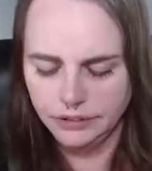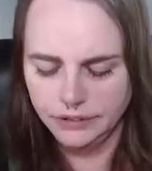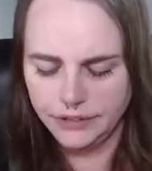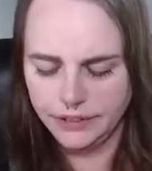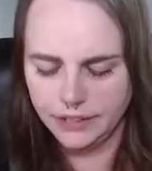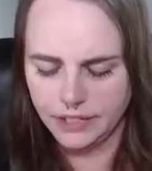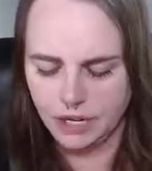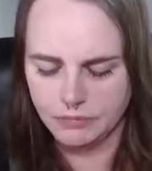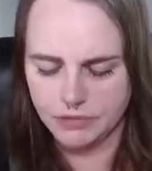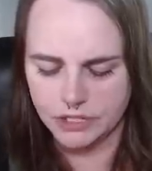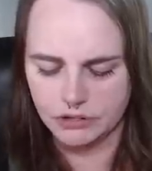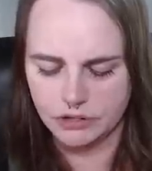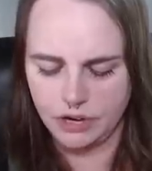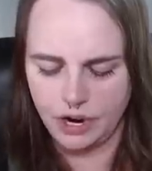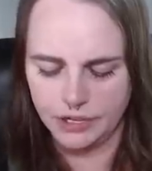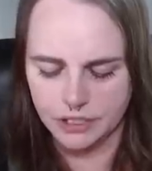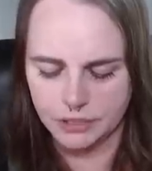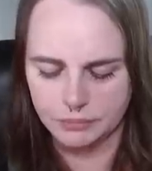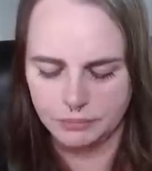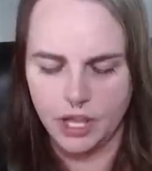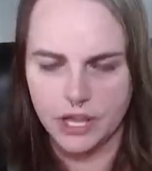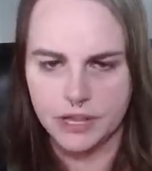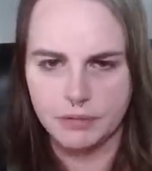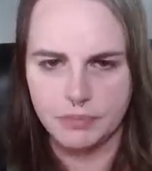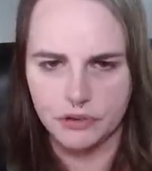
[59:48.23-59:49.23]
And I've been trying to
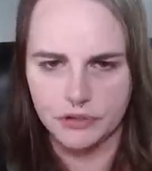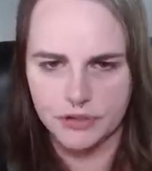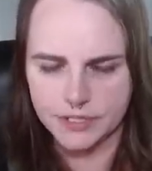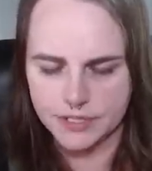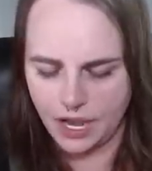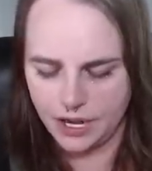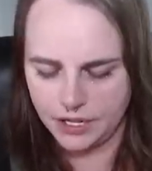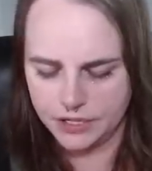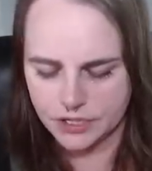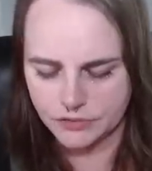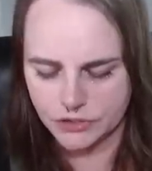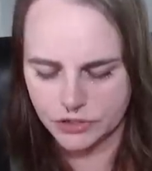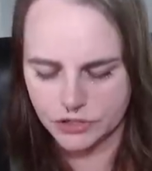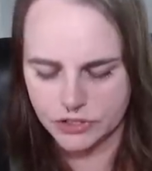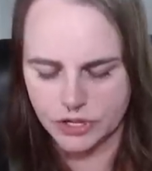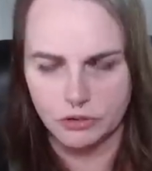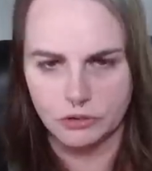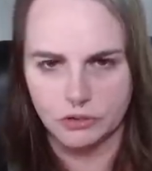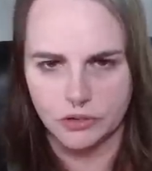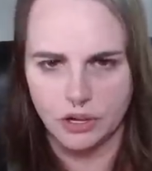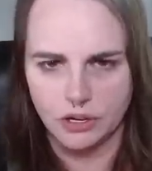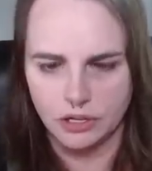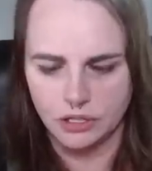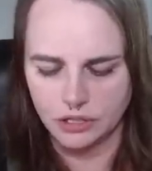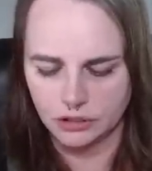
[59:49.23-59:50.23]
play both sides for so
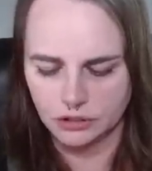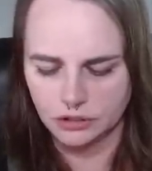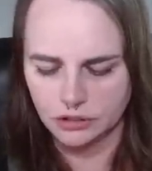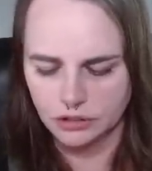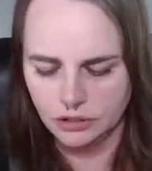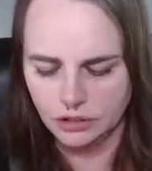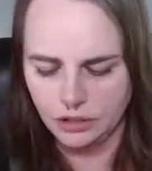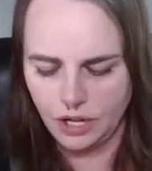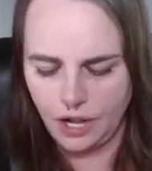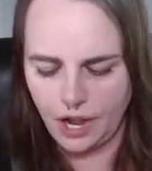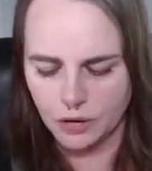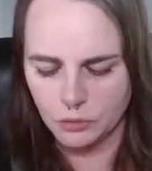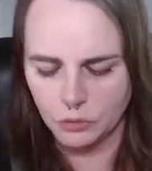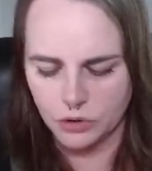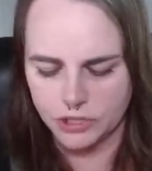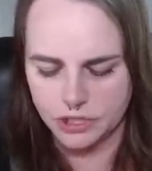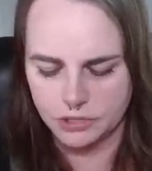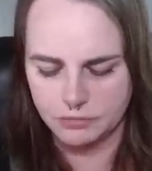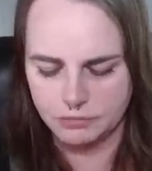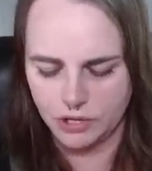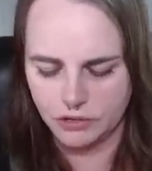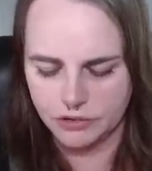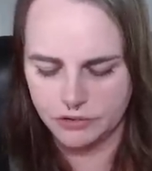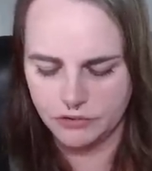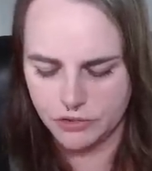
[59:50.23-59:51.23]
long. I
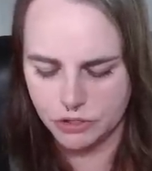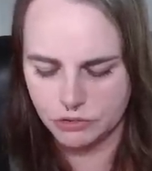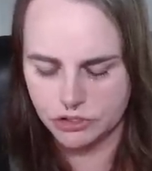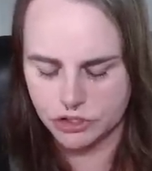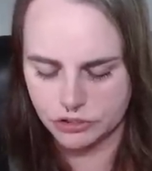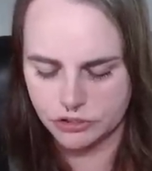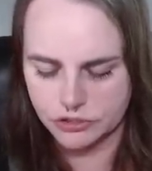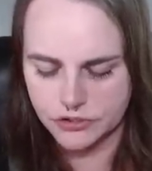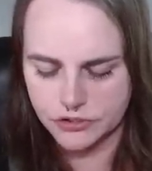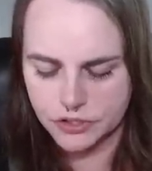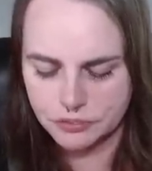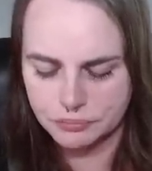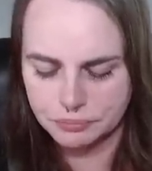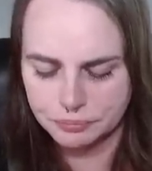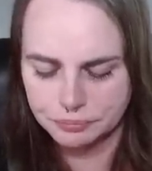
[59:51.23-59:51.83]
wanted both futures.